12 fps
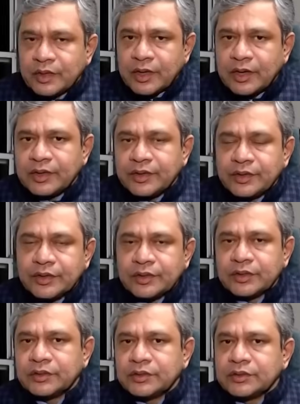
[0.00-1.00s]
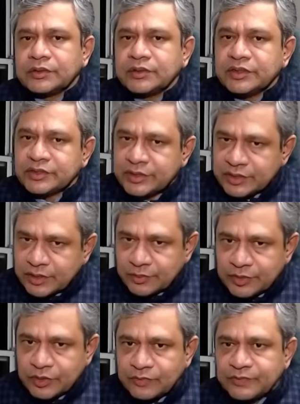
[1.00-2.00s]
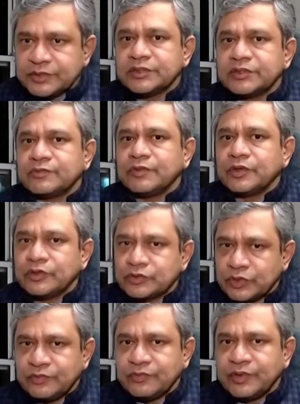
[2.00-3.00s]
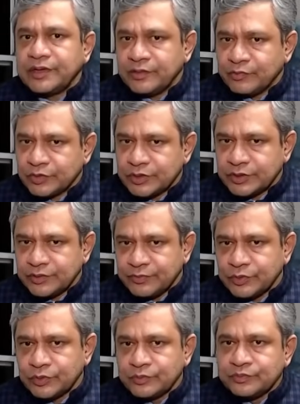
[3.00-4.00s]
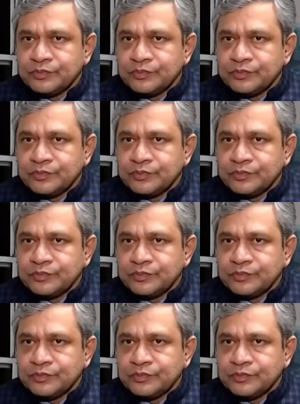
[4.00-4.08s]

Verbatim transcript: and the state government officials were also invited for the review.